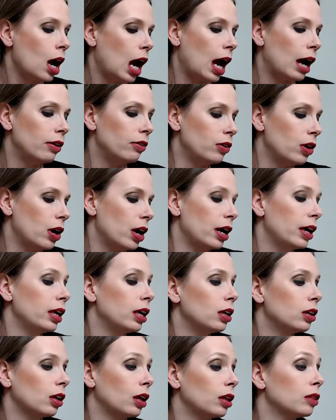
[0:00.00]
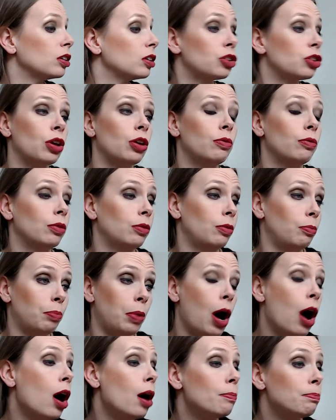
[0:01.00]
I like this
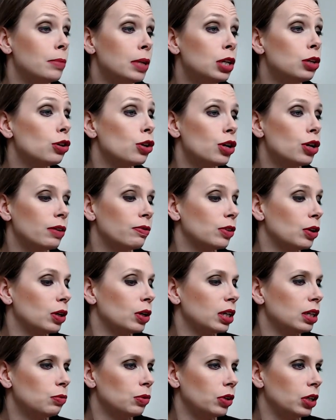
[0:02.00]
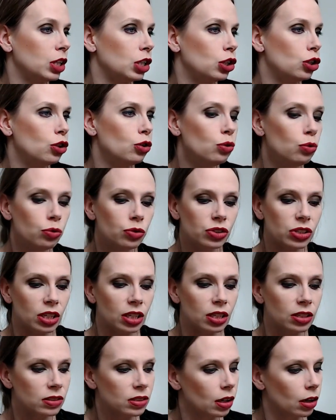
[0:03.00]
bond mirror, even though I didn't really use
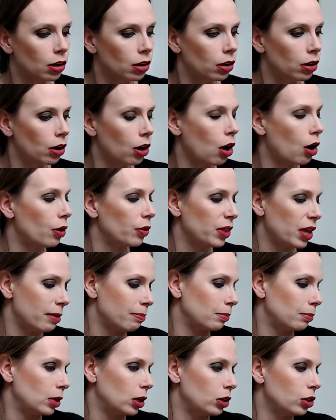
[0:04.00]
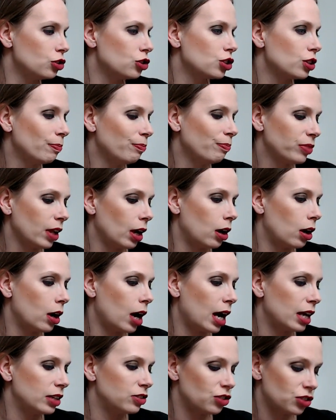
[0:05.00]
it all that much.
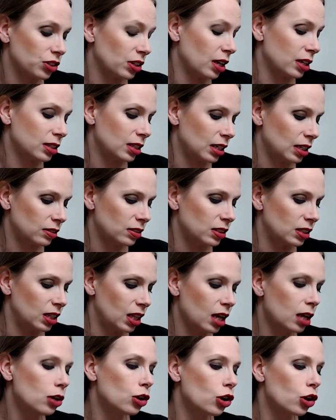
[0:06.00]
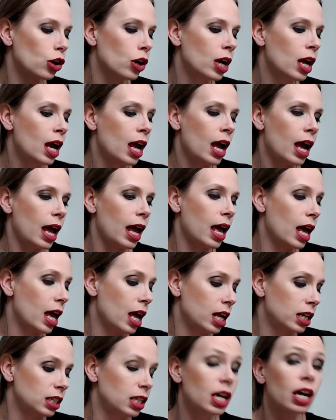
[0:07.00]
I just like that it's there.
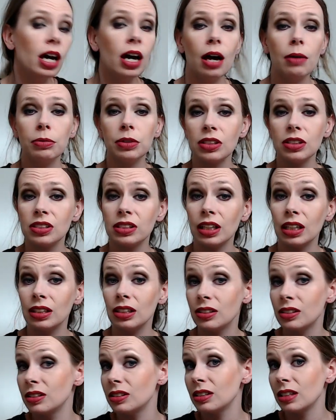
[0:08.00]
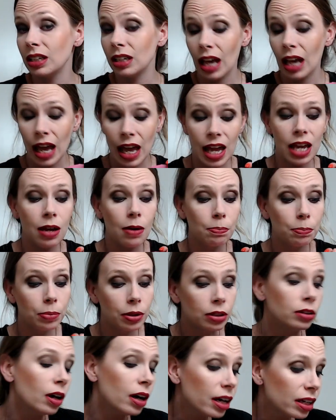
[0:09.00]
And yeah, I'm gonna say this is an A
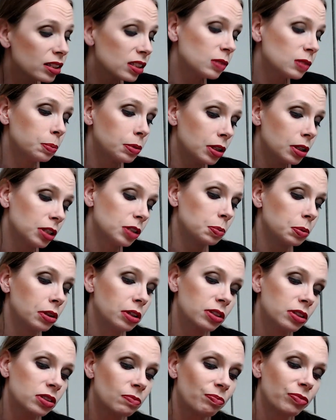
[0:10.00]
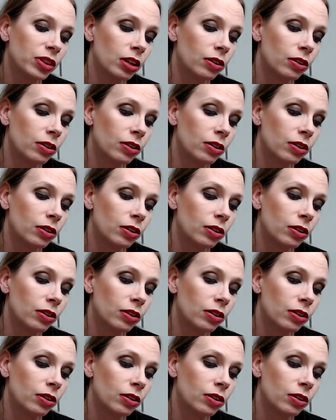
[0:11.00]
plus plus plus.